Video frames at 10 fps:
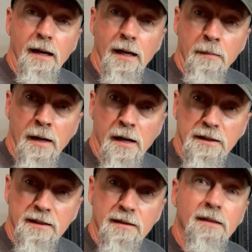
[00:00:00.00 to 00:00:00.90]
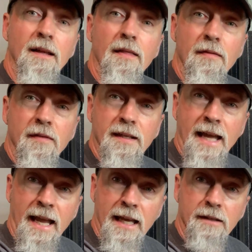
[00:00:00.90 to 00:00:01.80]
amongst the
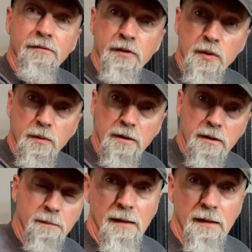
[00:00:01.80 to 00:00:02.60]
canned foods.